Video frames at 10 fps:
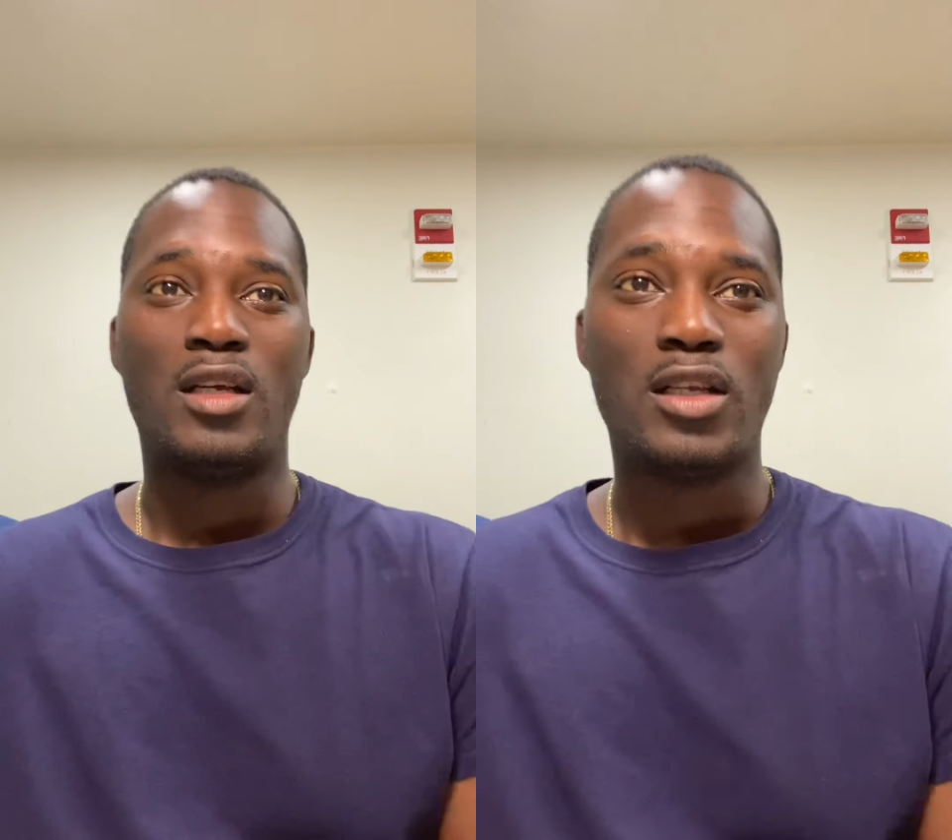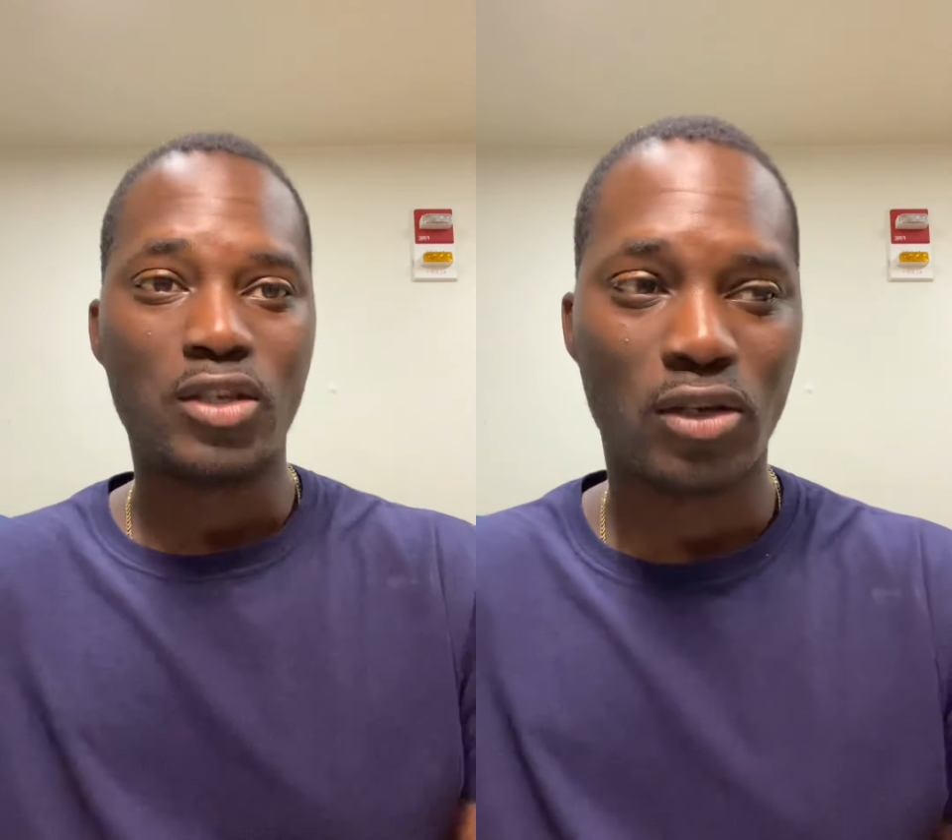
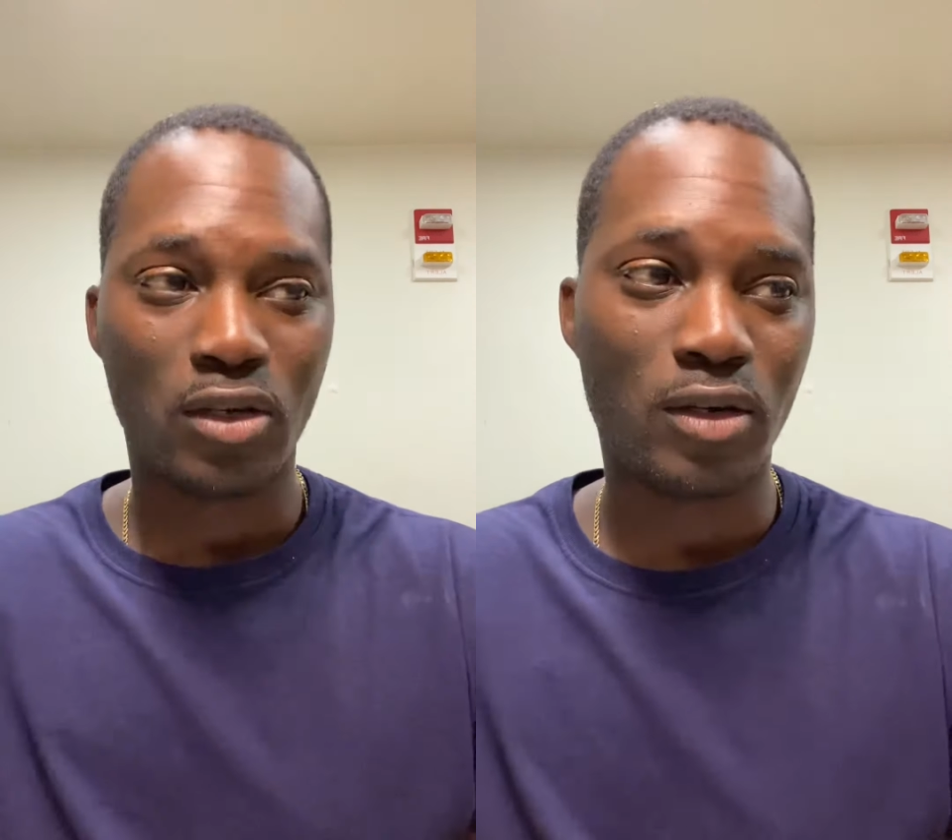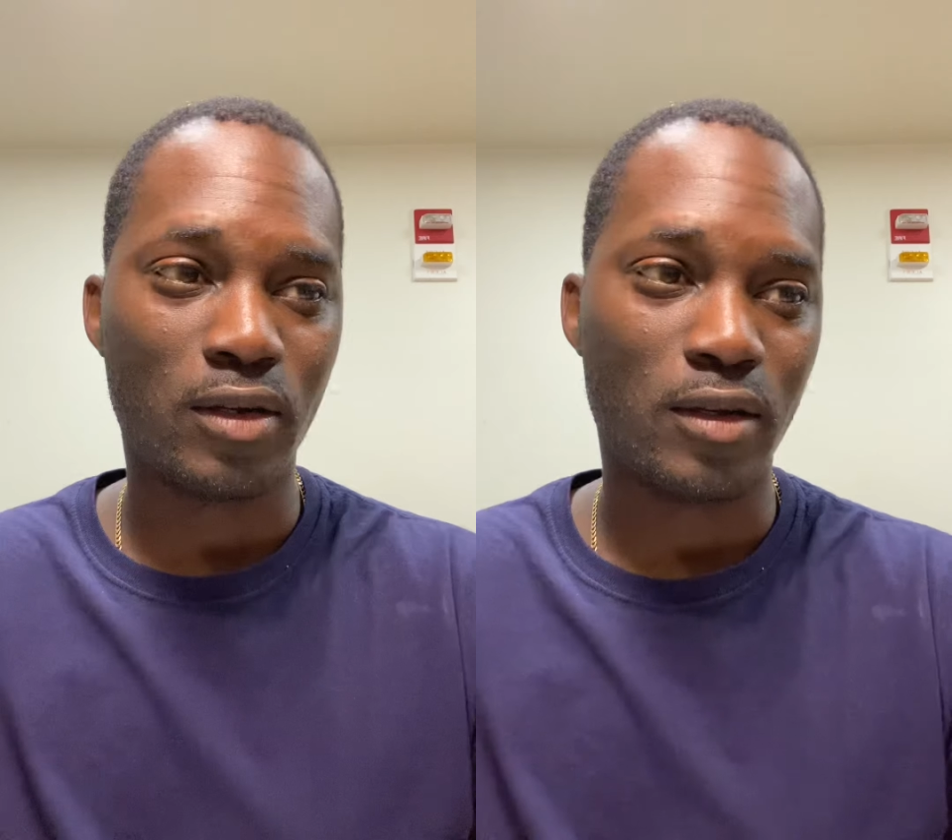
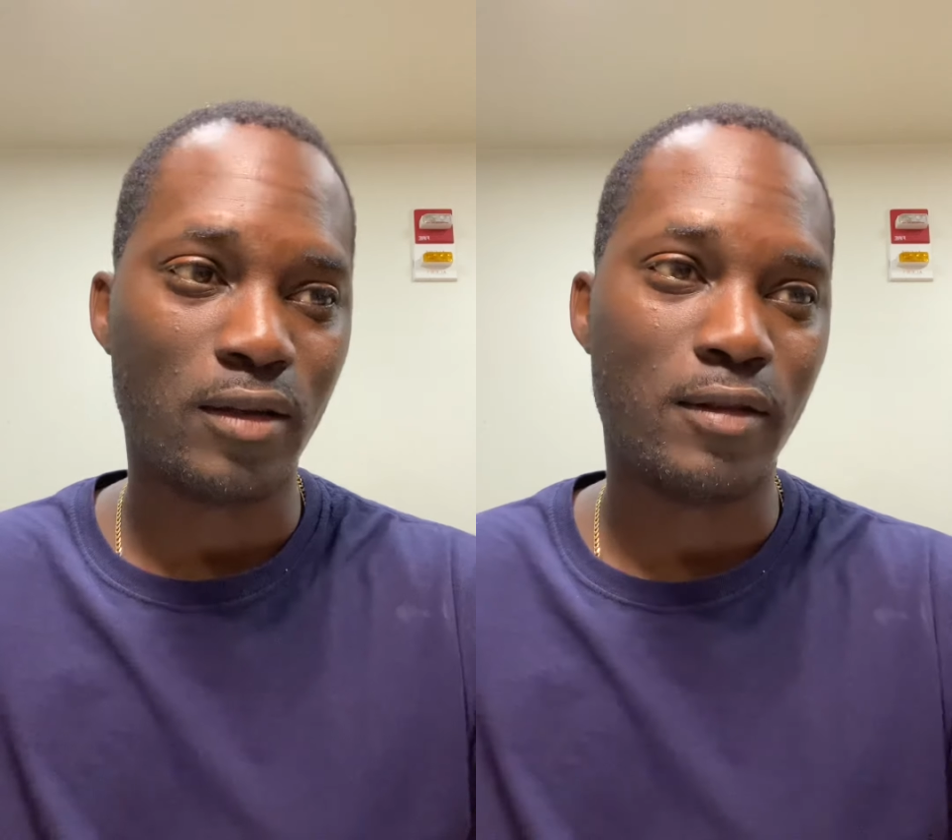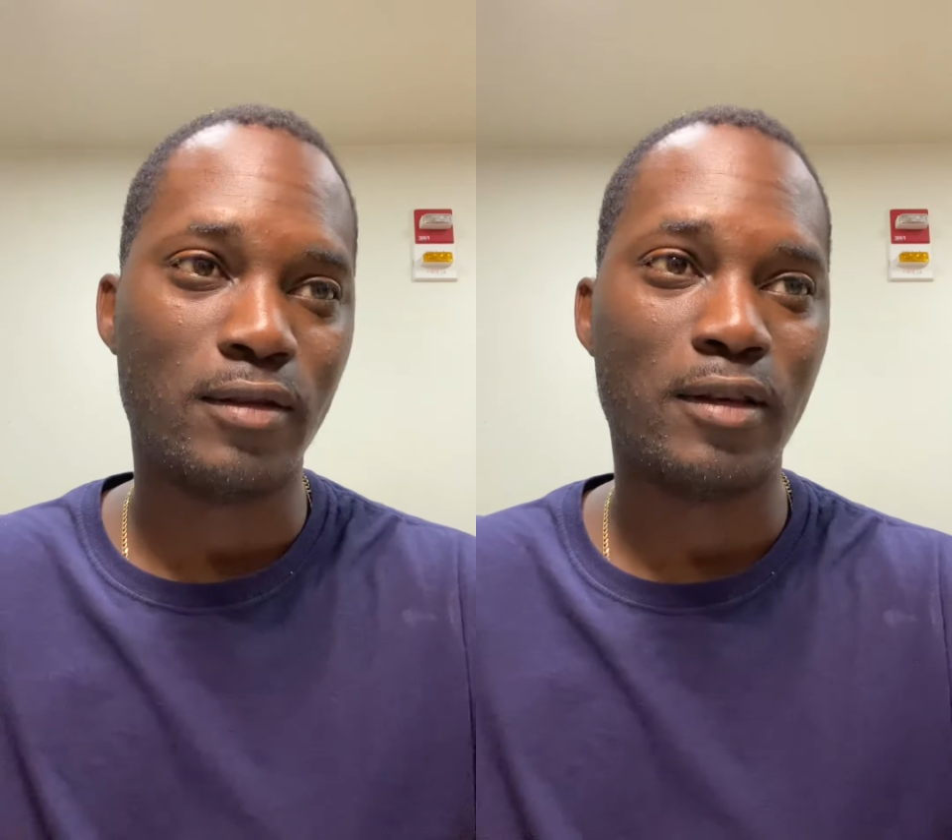So
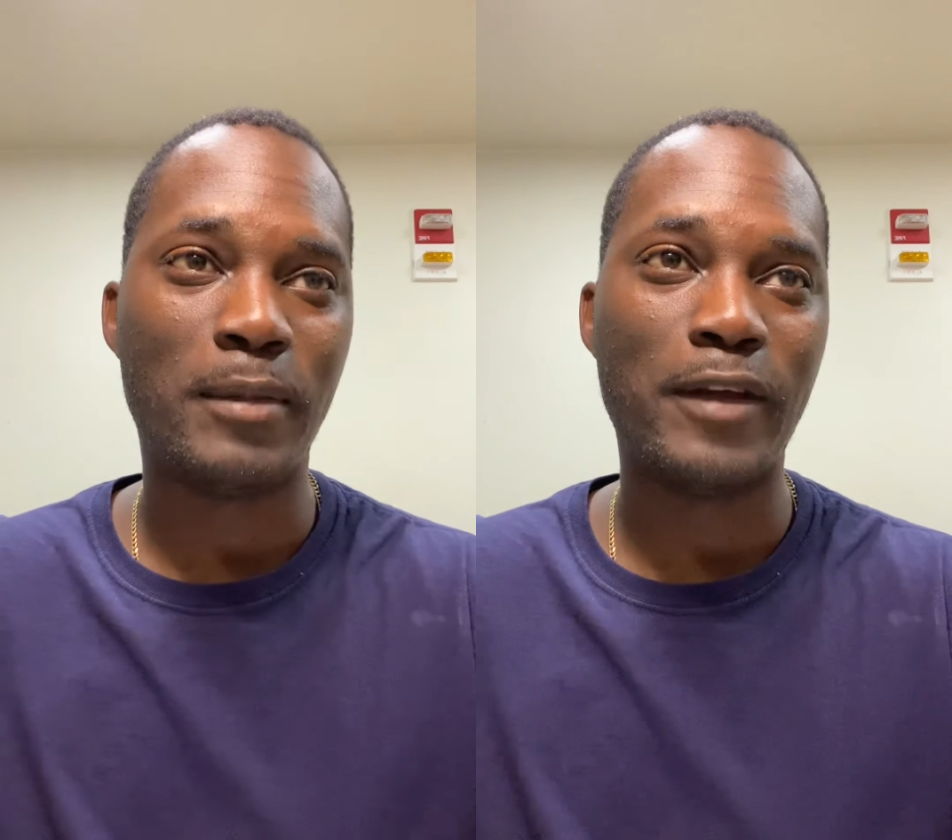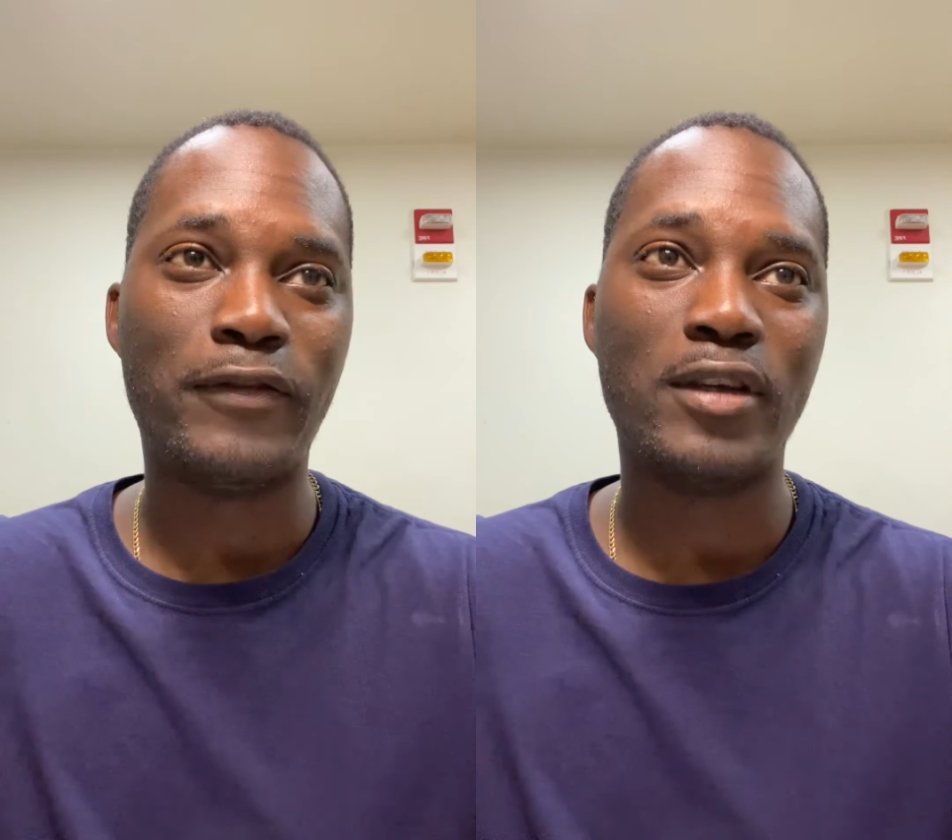
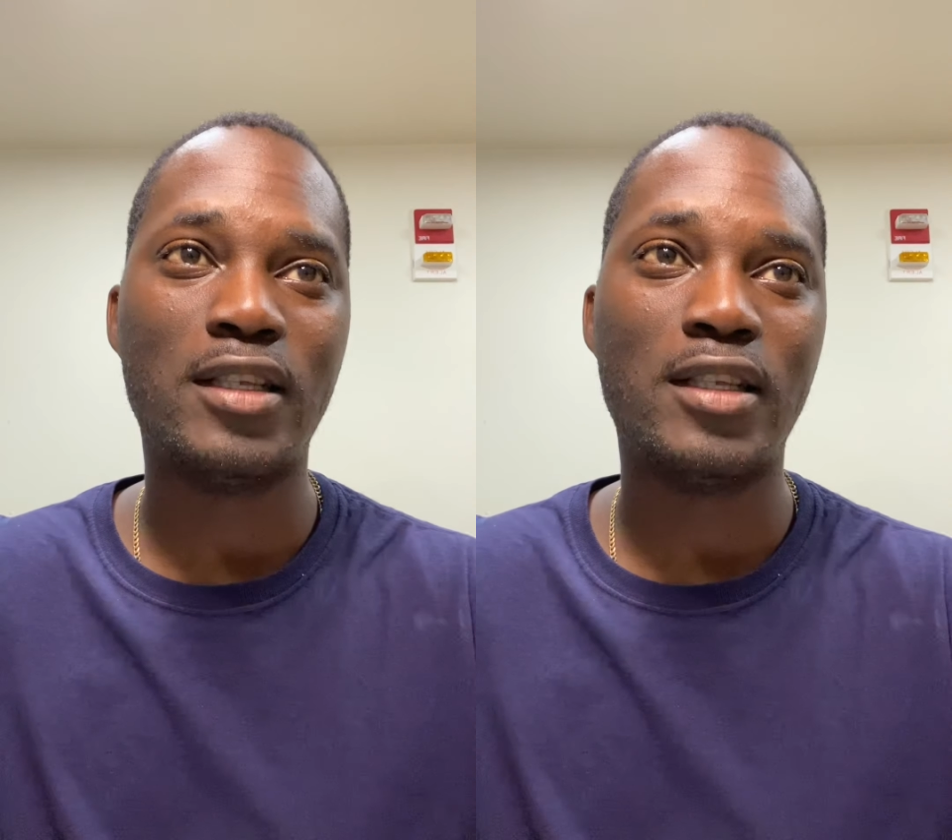my first